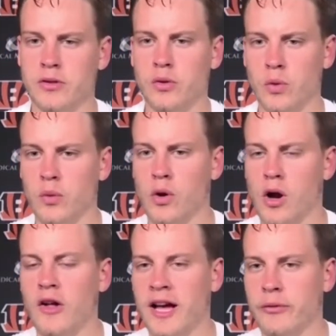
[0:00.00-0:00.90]
you know, where we're
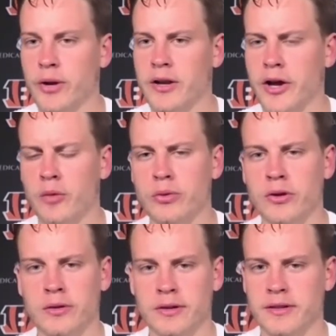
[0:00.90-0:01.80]
all at right now,
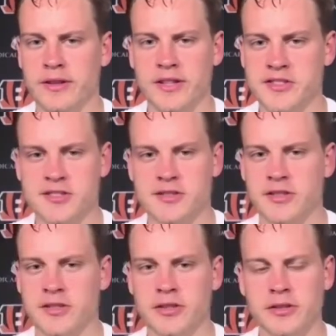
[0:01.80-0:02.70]
but
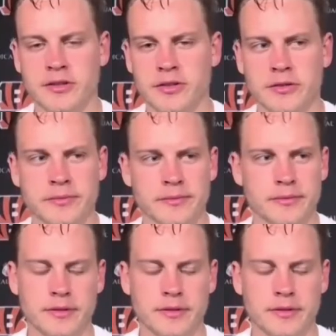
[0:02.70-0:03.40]
the